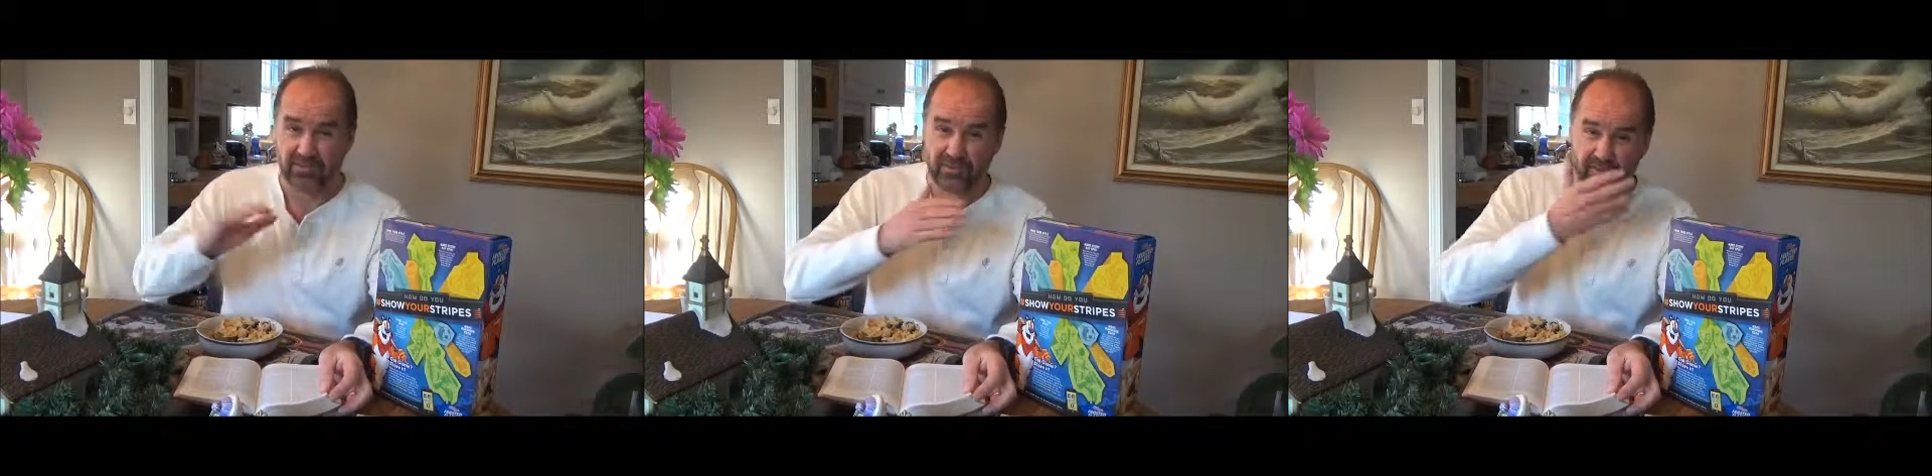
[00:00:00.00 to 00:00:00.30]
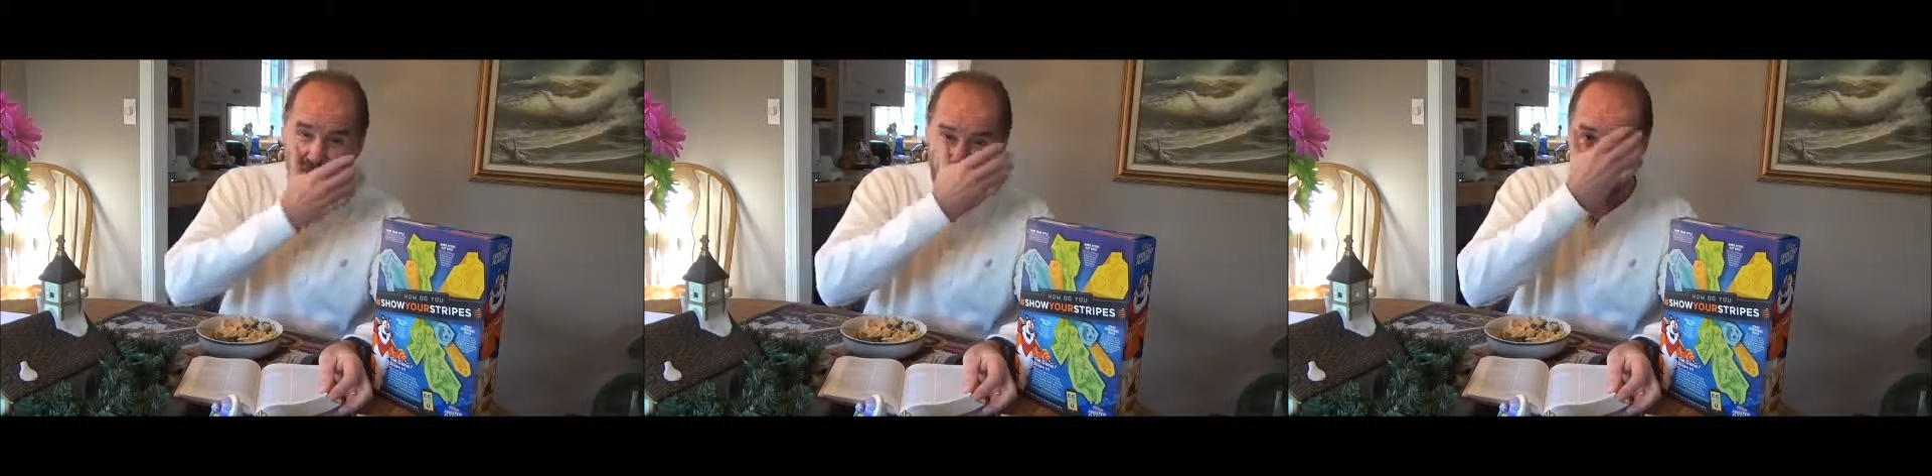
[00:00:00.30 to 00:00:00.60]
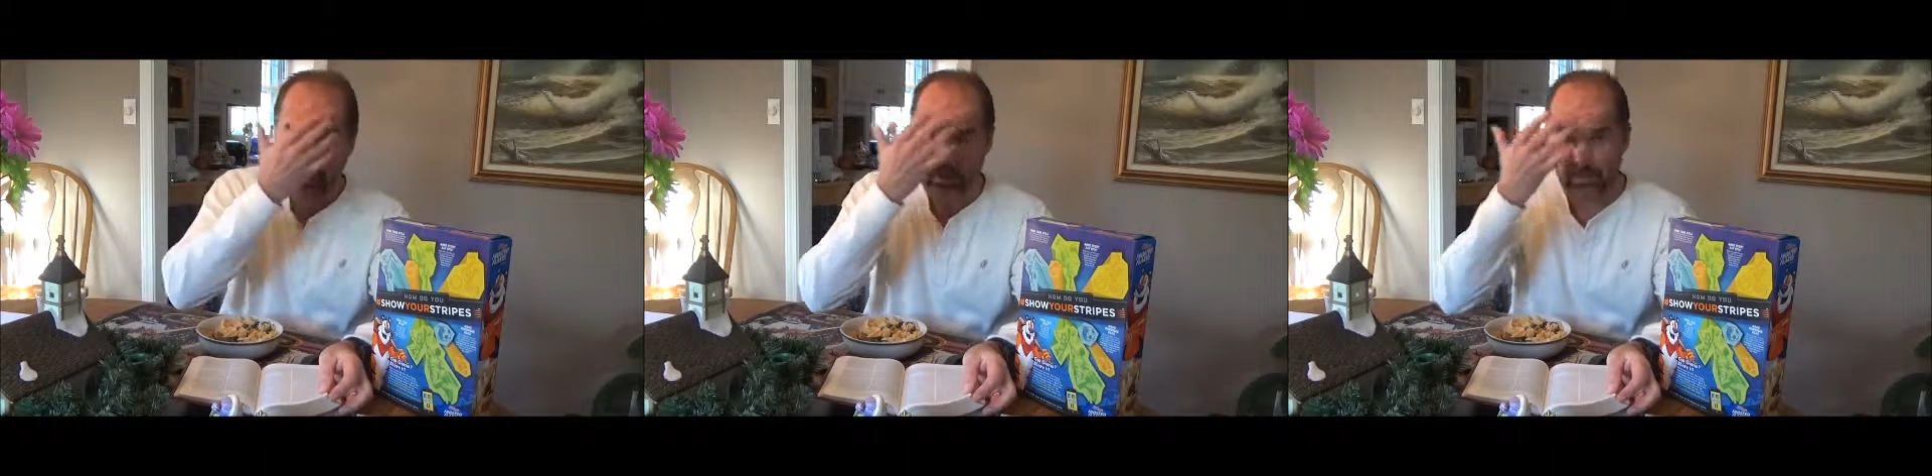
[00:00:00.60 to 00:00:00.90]
just kind of
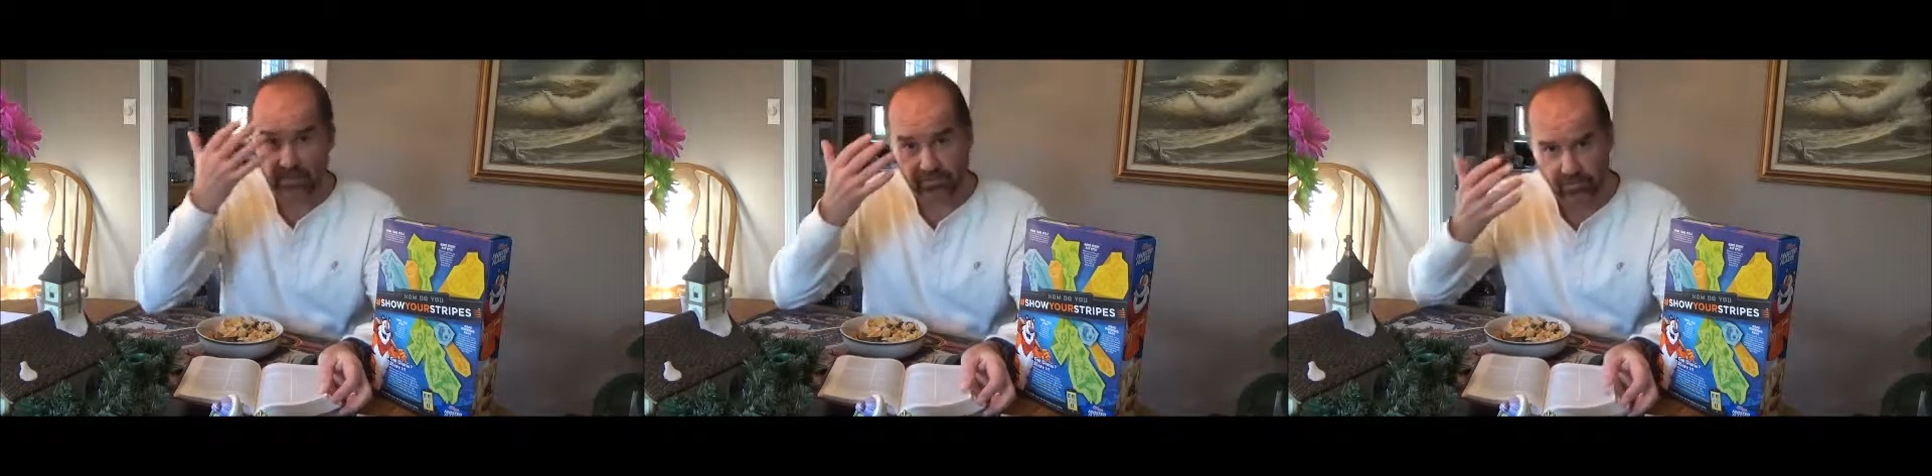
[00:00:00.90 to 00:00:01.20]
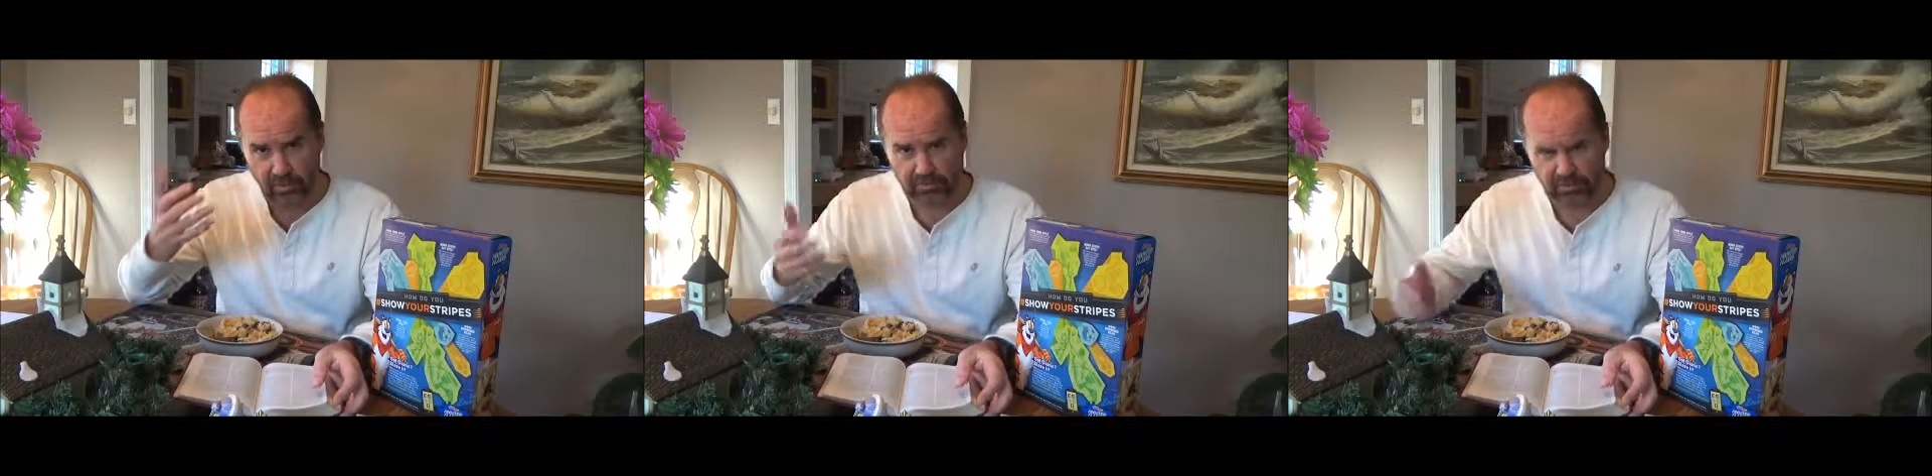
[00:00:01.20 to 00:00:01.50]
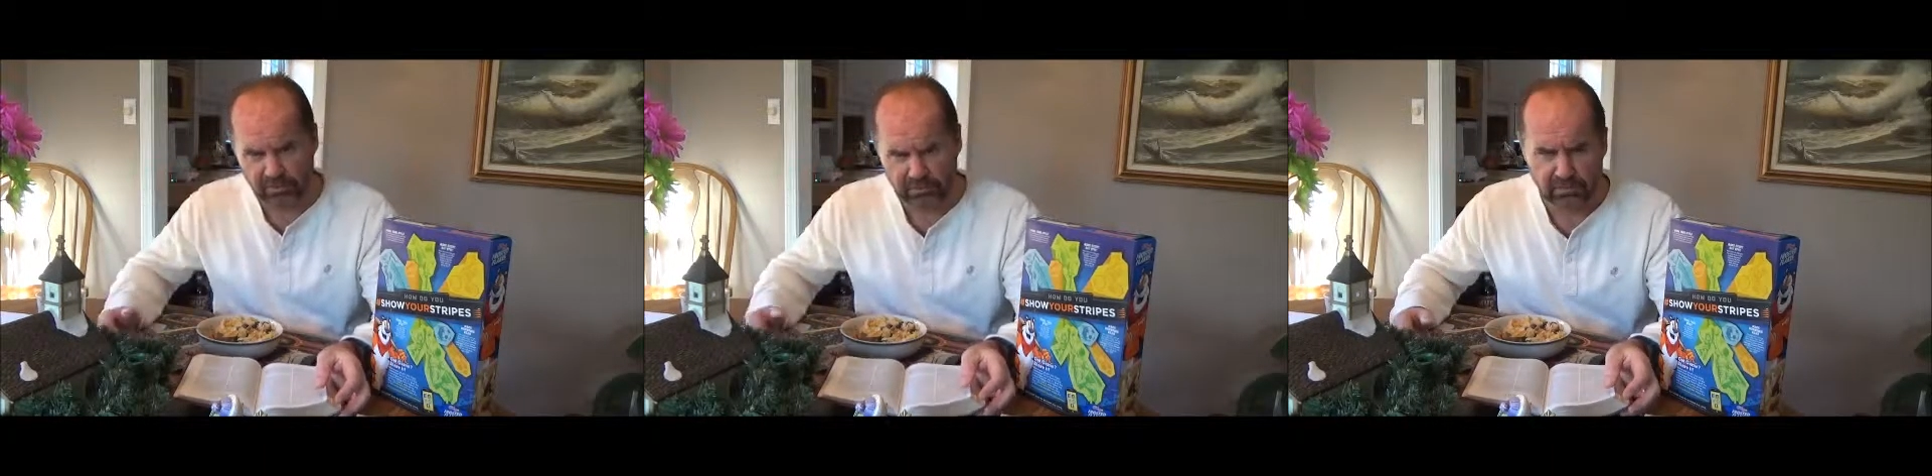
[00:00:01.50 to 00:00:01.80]
glaze
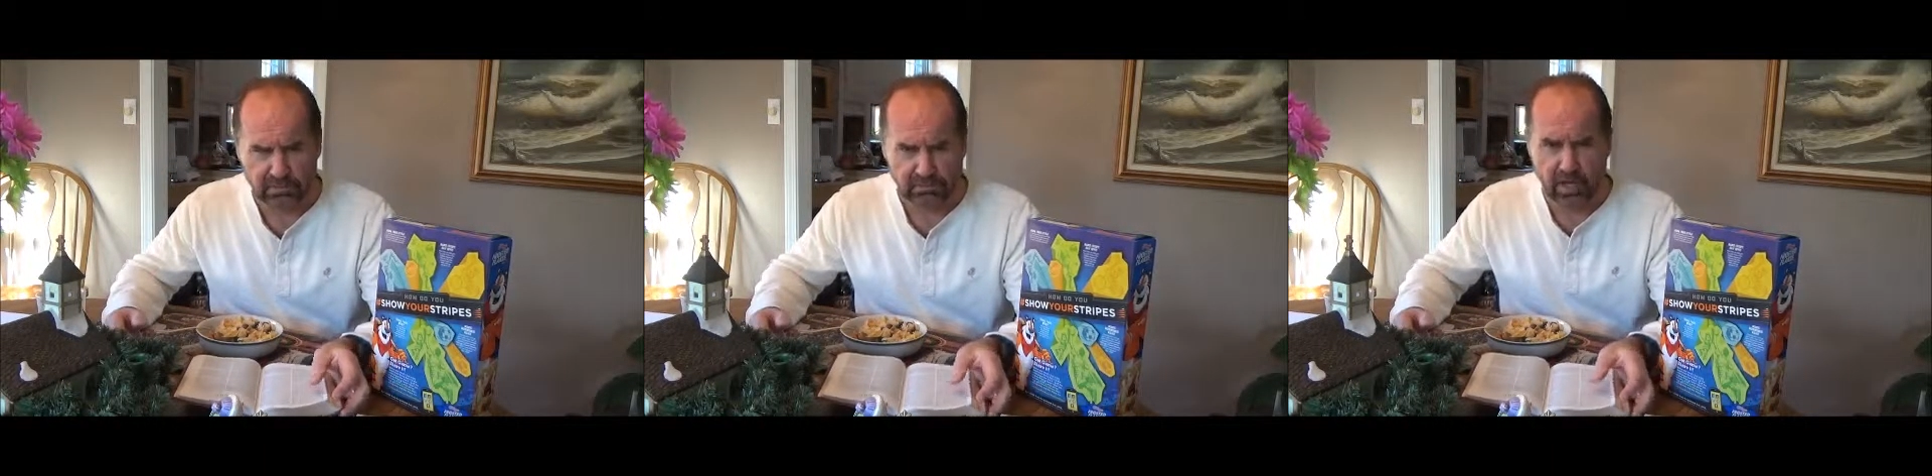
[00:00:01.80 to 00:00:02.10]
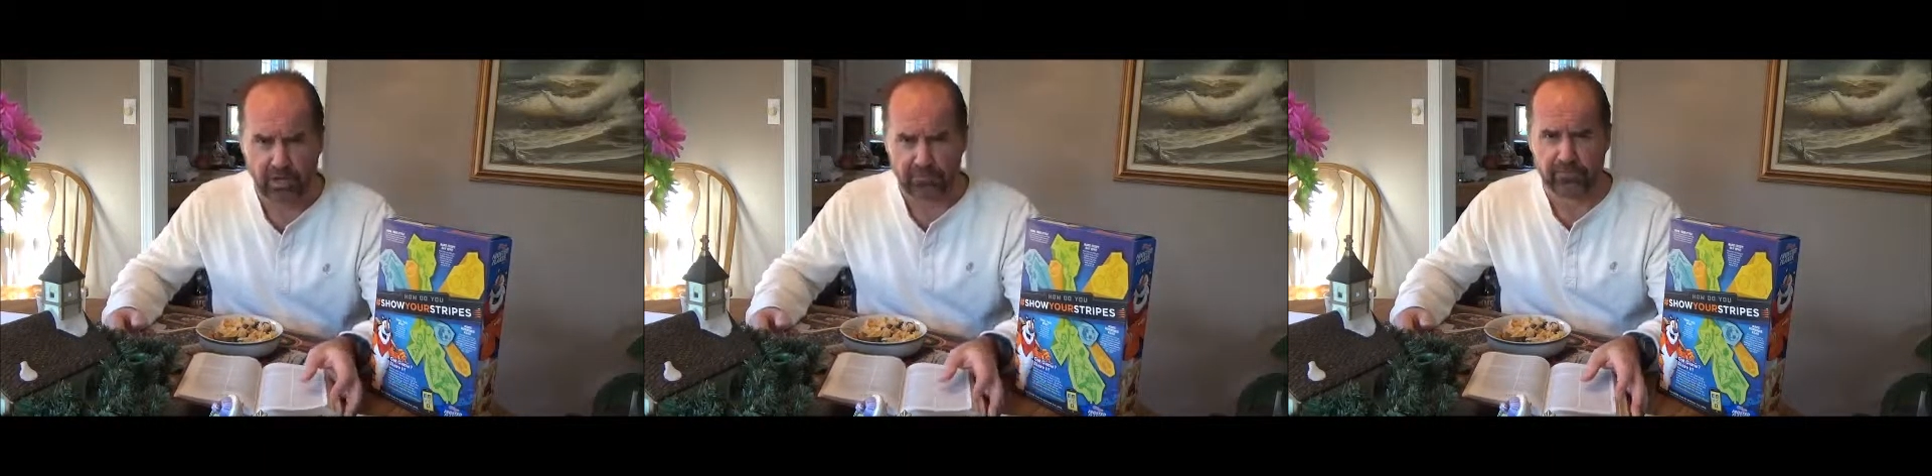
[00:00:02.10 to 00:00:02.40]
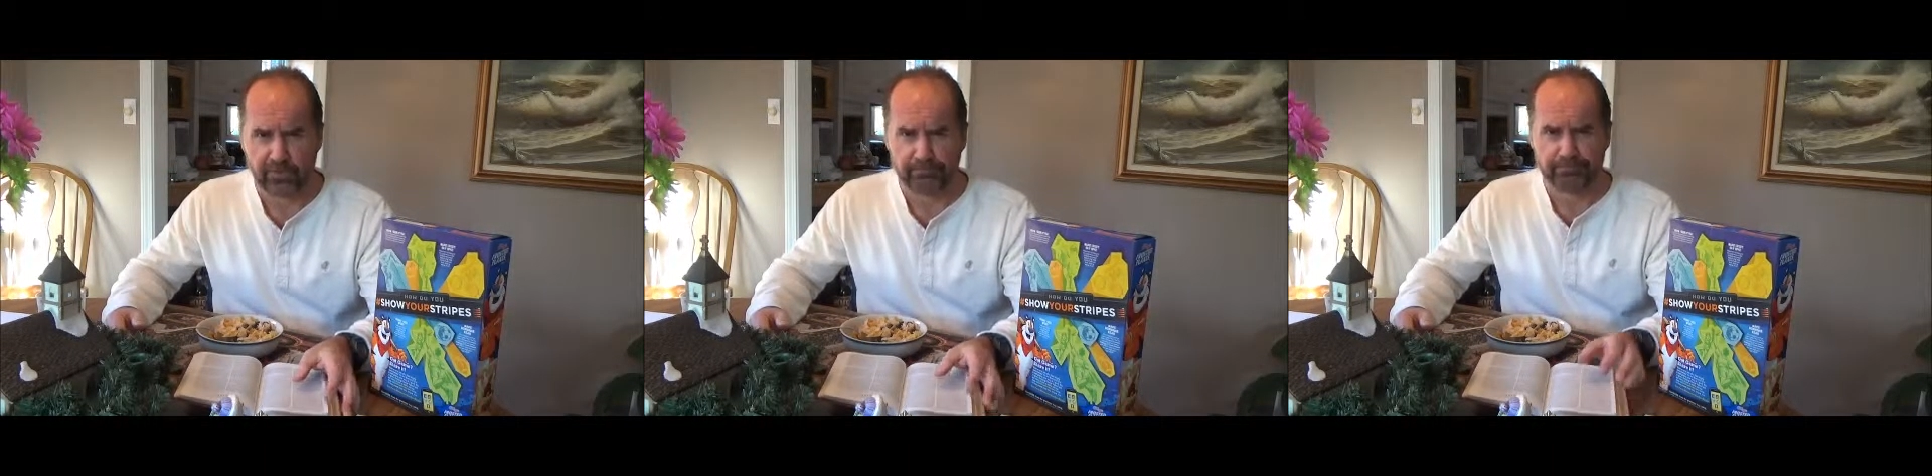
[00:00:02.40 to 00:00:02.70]
over. Oh,
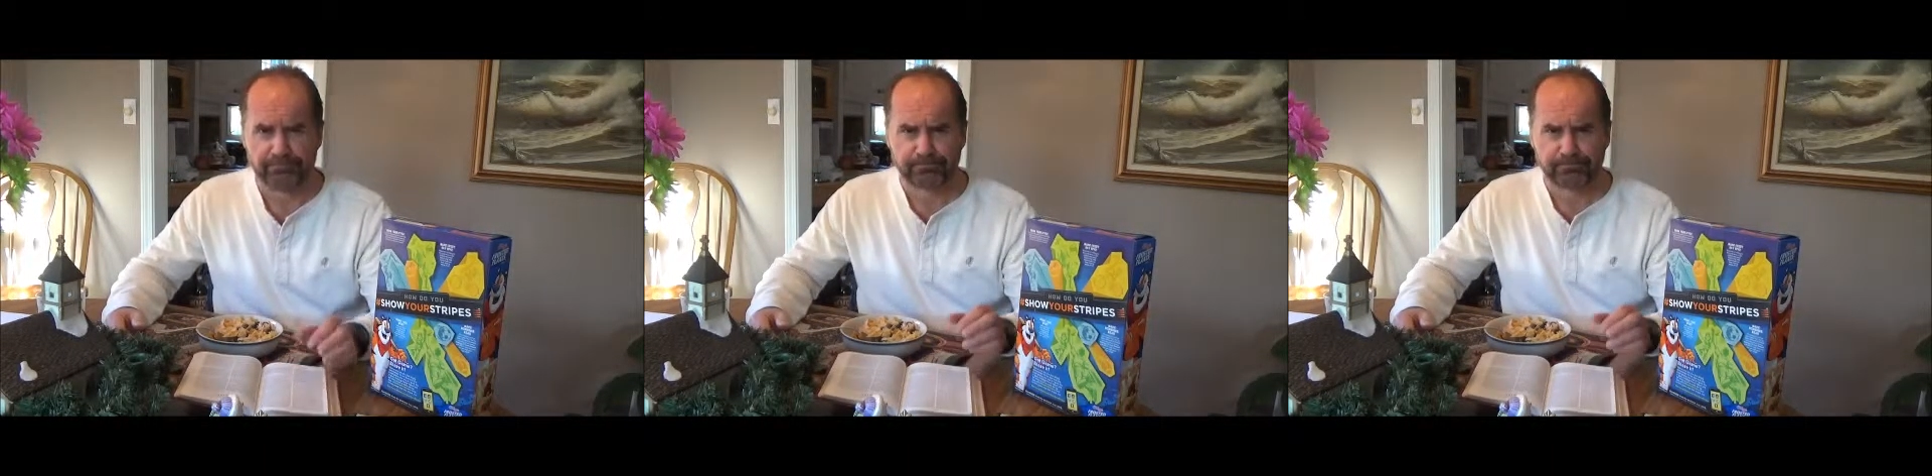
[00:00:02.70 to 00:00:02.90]
doctrine.